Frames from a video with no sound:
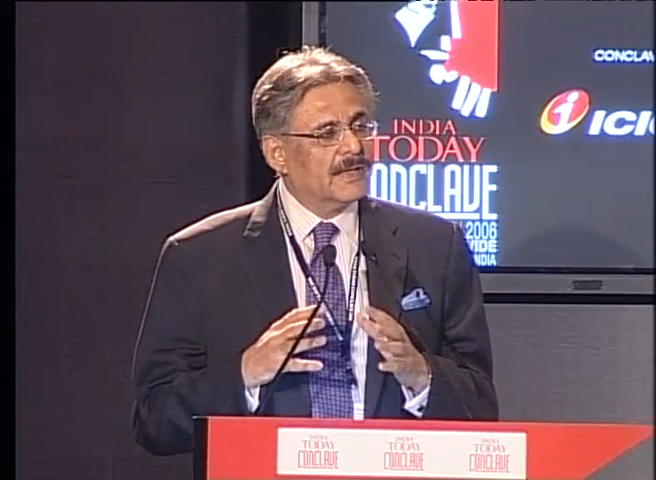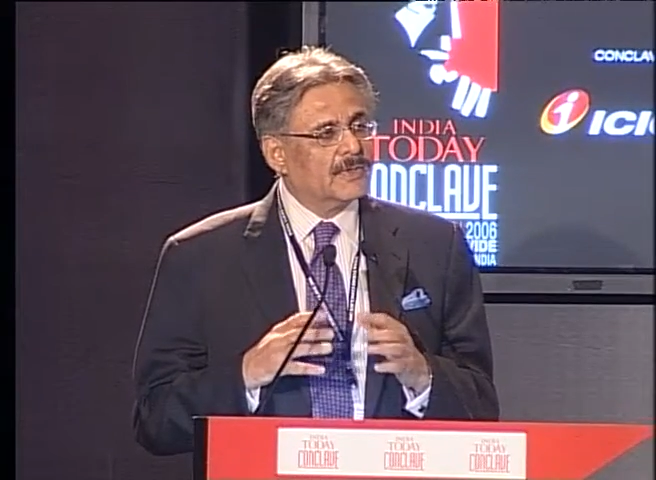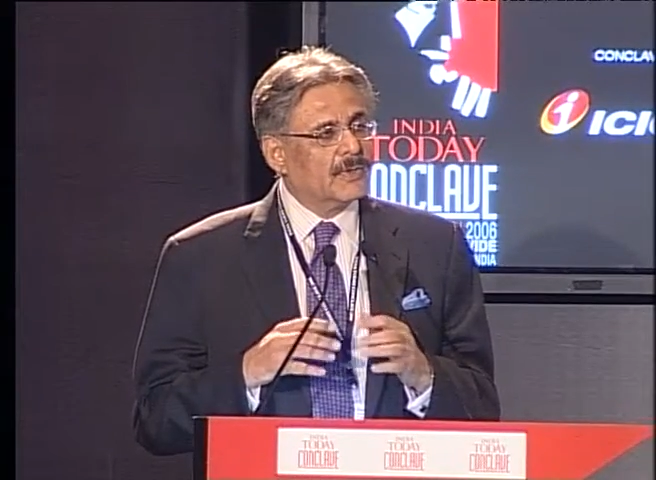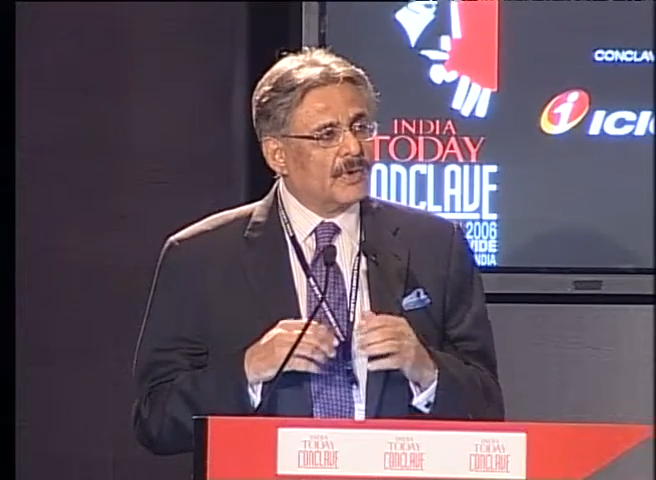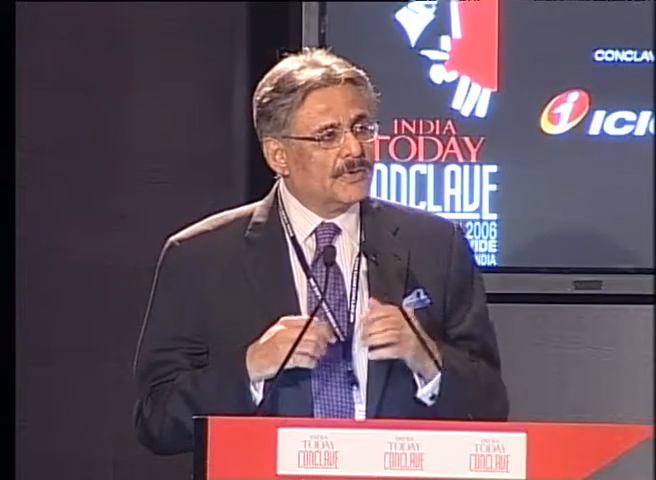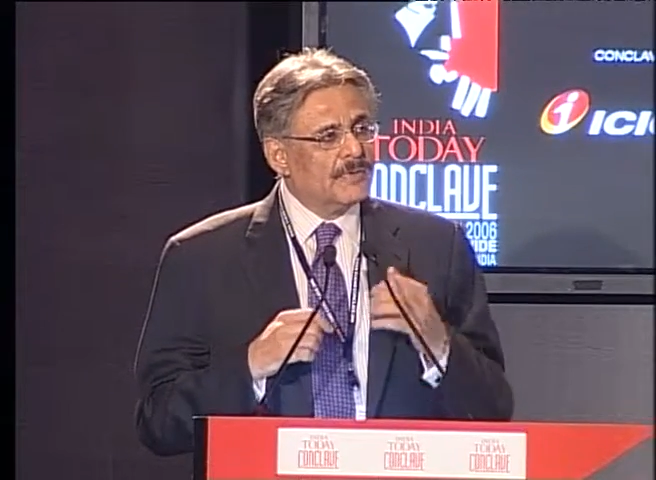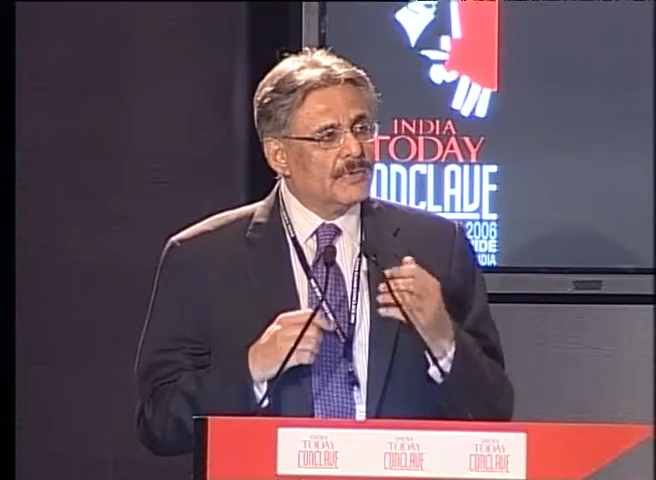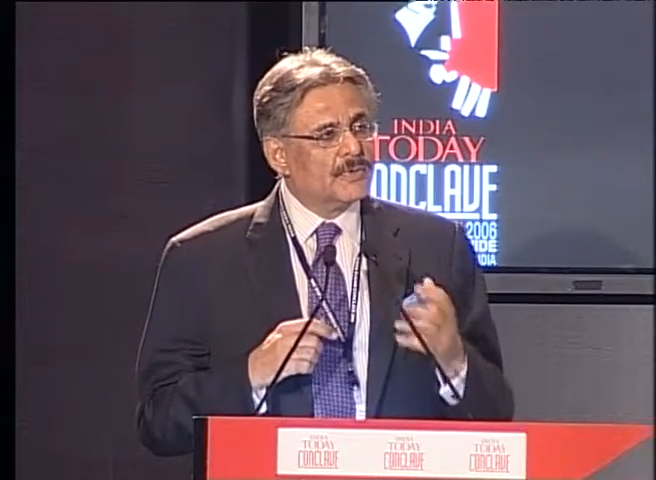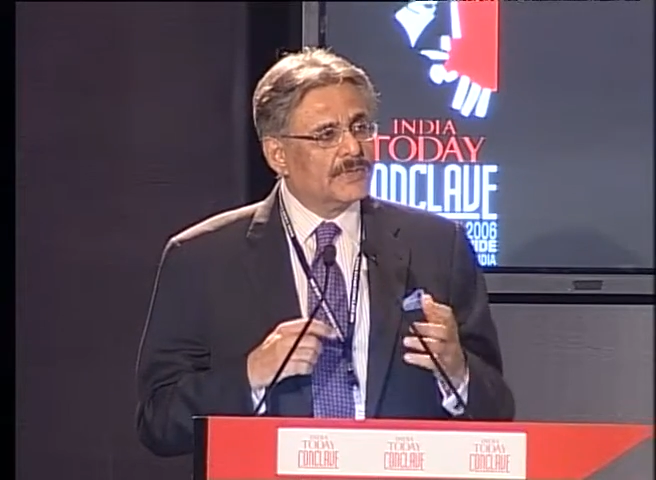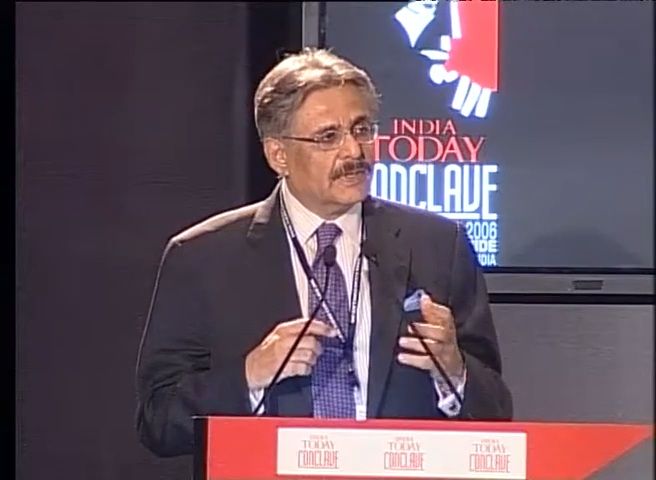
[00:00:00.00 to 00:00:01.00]
its
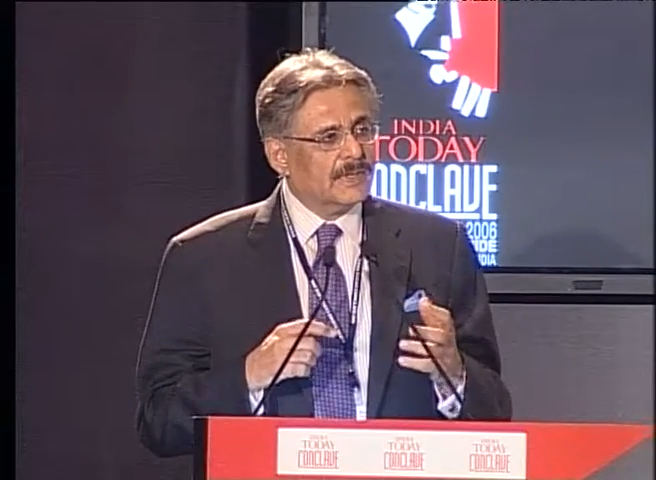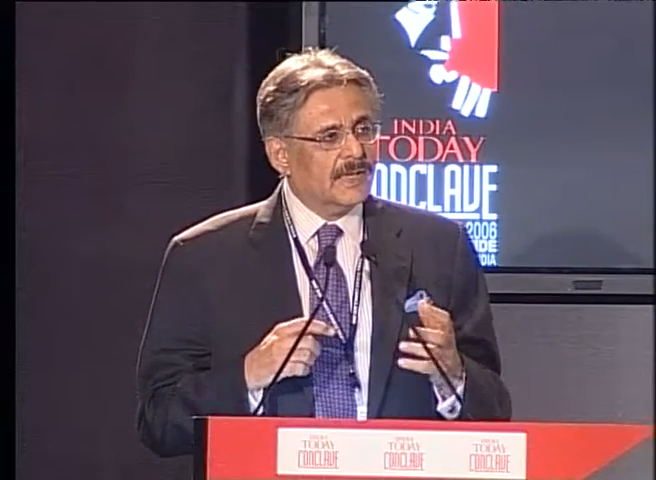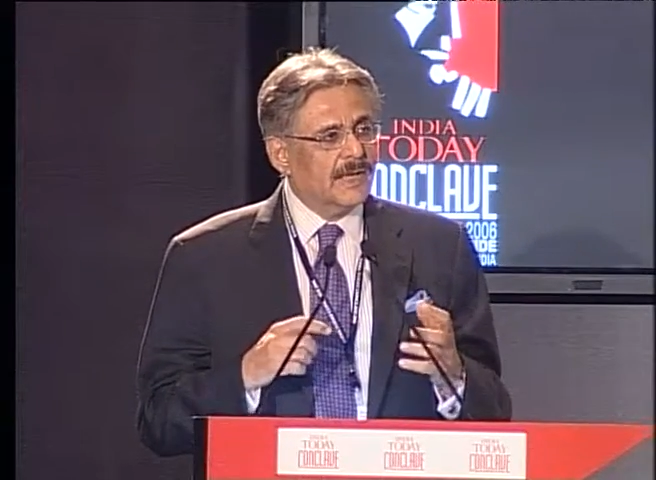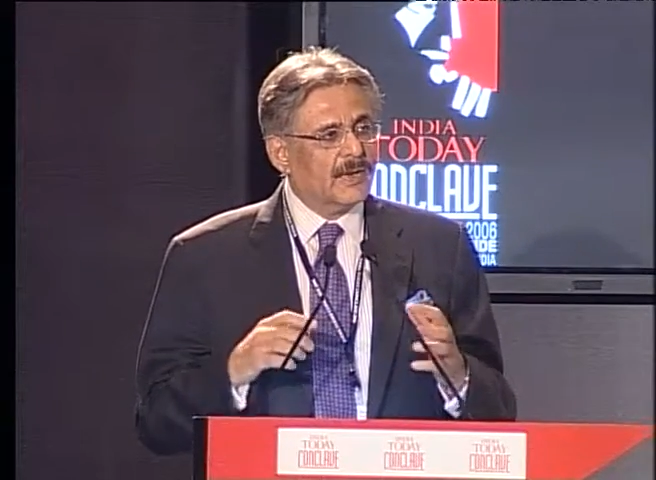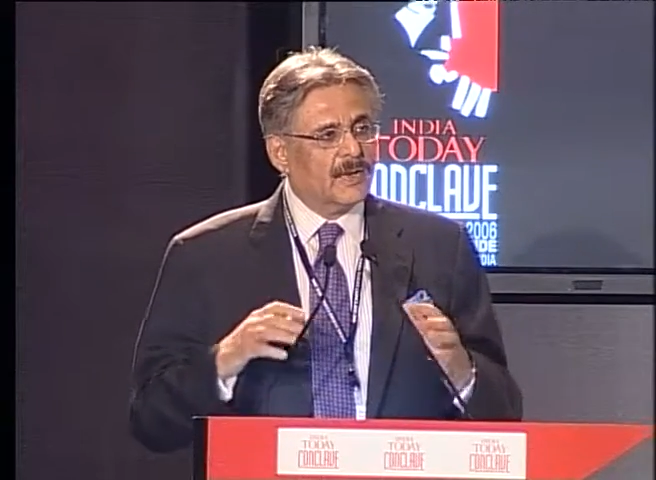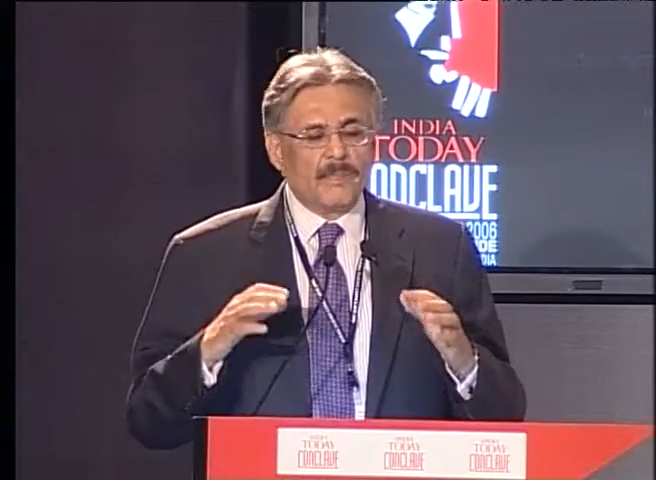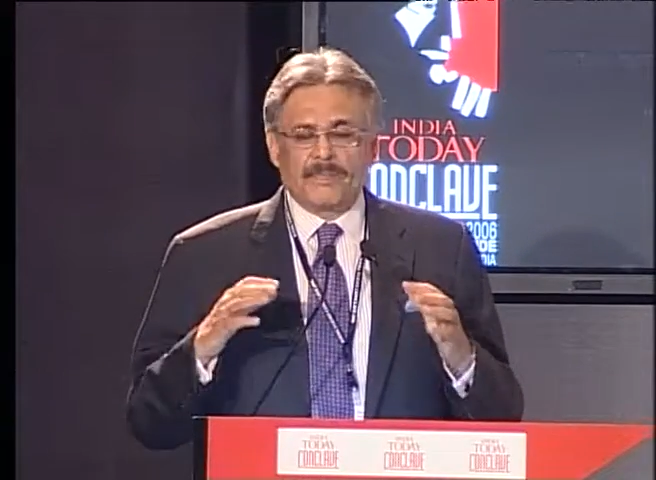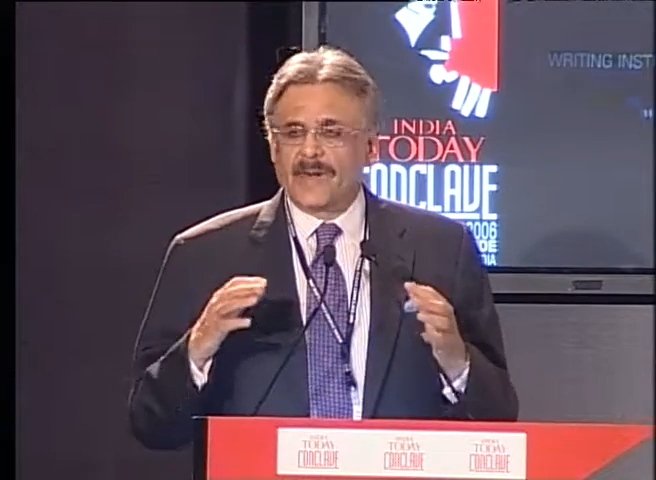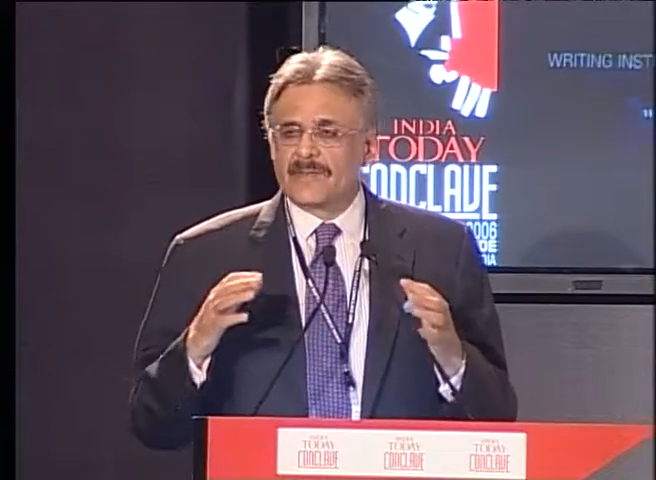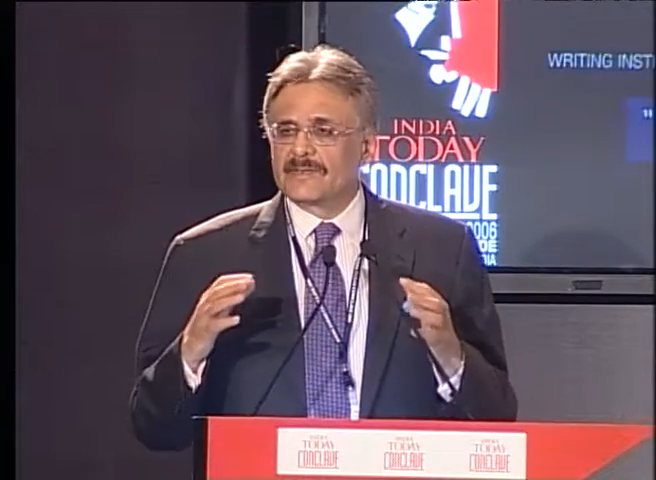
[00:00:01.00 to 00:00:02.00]
contribution in a
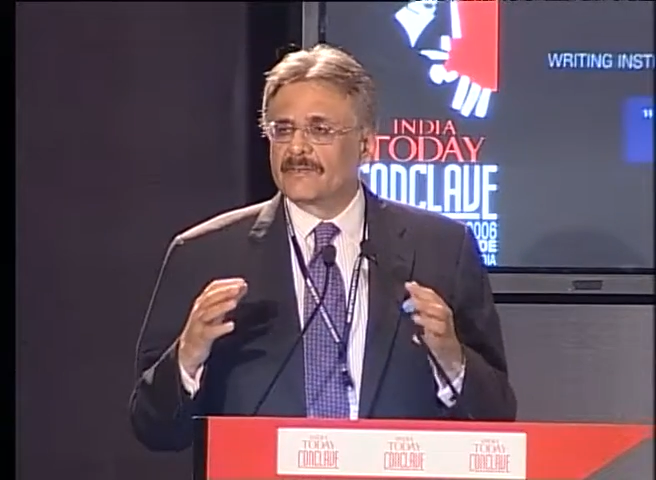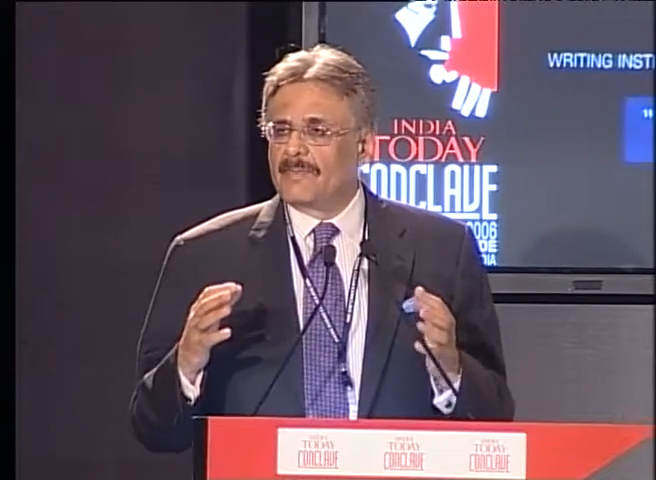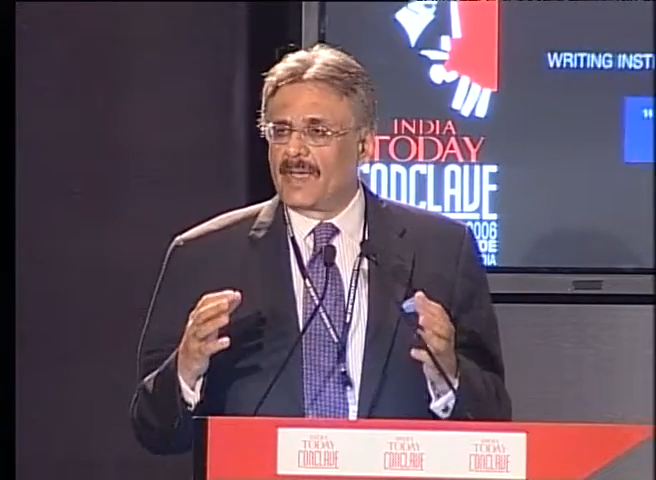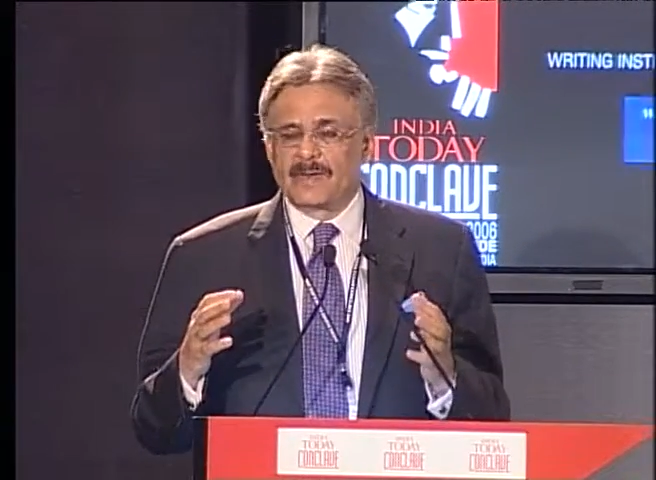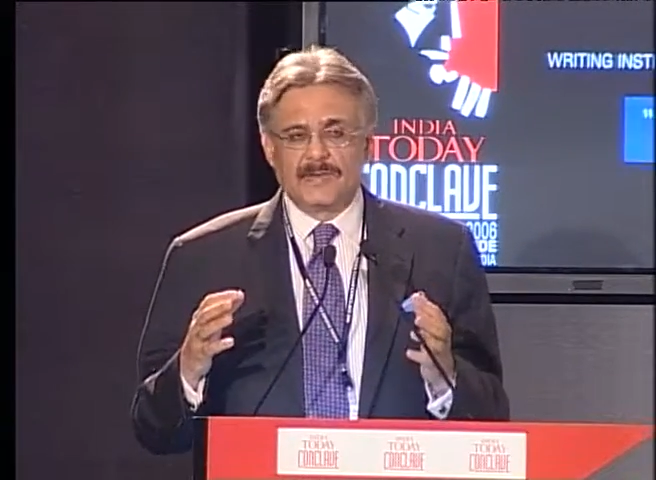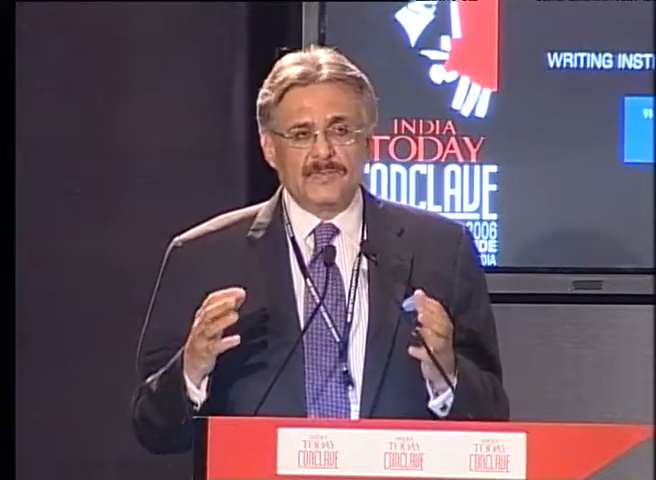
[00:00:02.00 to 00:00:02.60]
comprehensive manner,